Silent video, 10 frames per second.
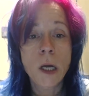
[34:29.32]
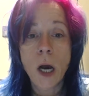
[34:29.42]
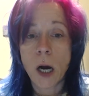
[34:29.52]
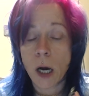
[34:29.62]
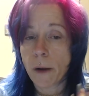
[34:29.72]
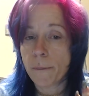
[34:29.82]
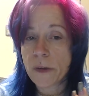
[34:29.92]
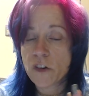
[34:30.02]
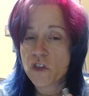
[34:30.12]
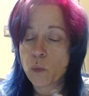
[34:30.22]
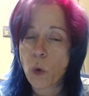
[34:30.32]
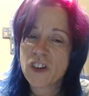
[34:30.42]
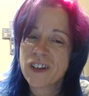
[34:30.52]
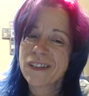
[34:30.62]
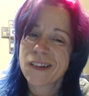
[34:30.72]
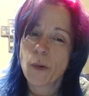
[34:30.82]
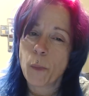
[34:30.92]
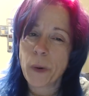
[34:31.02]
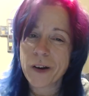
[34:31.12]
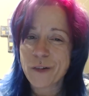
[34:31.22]
um, and just watching this little
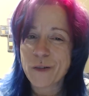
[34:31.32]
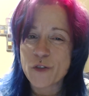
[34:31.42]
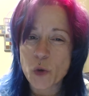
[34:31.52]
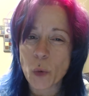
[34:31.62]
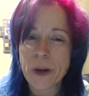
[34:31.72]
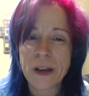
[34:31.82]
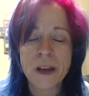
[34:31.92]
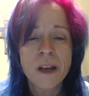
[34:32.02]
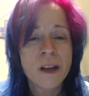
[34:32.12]
bundle of joy,